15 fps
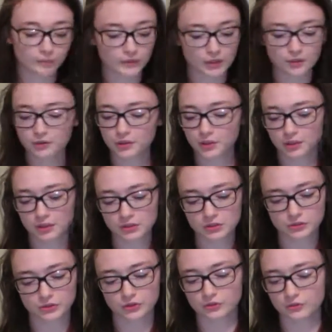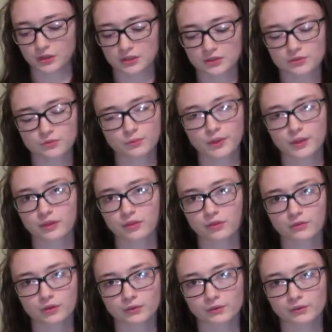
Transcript: You could do this with